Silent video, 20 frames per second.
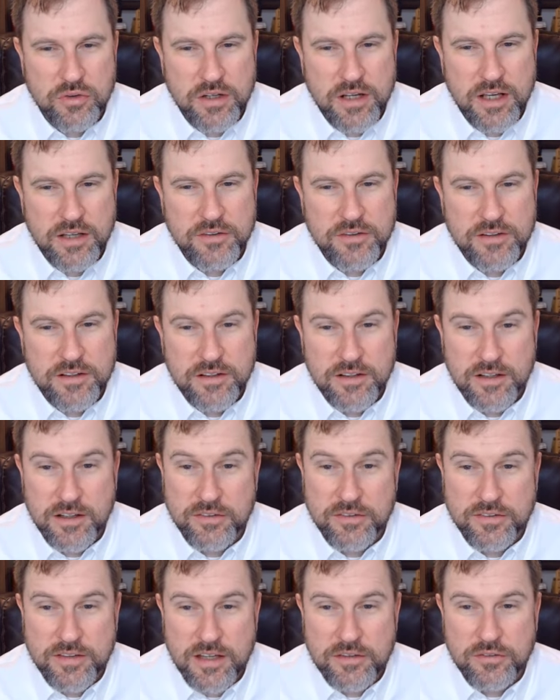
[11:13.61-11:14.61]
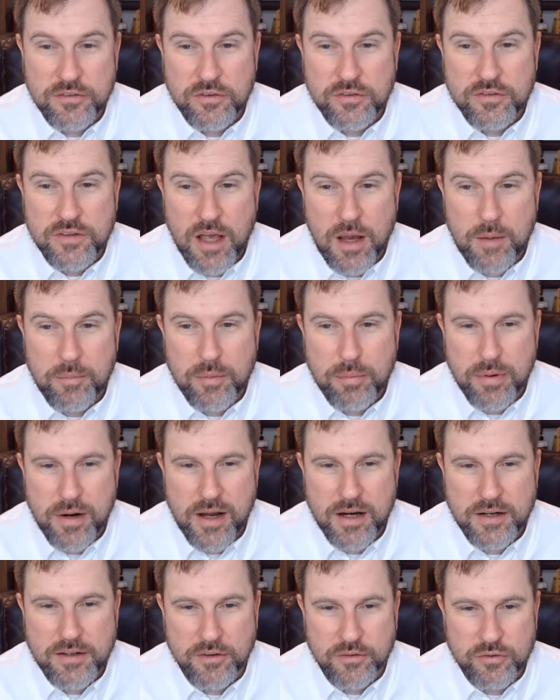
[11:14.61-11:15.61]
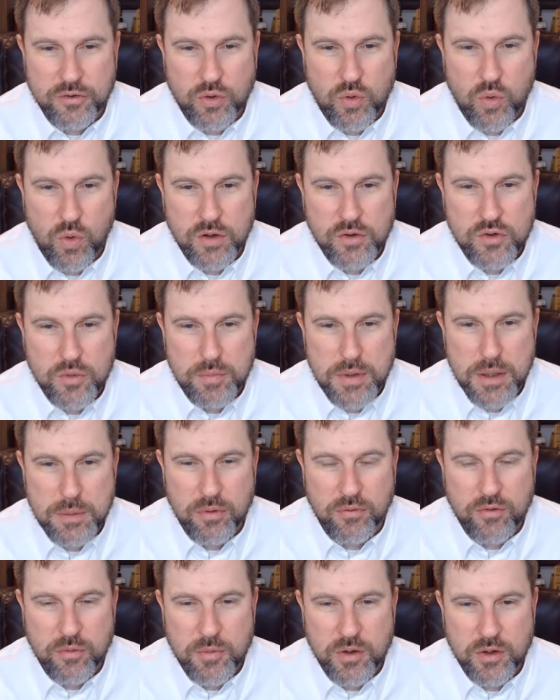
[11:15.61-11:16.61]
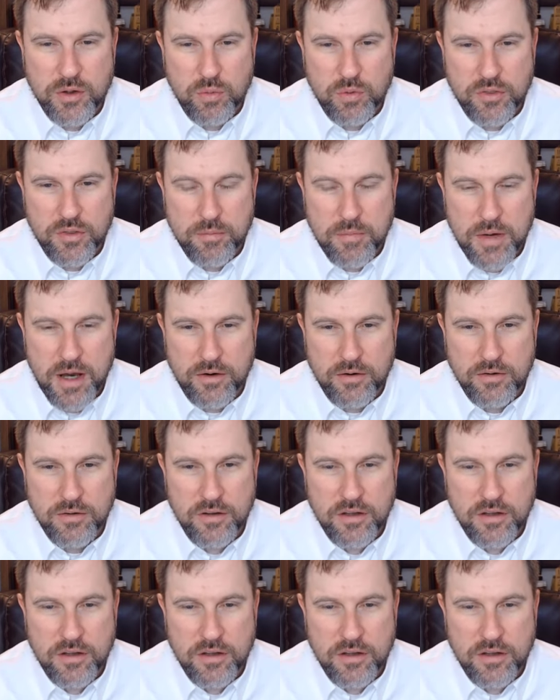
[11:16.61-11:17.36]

and he has since stopped the practice, according to people familiar with the matter.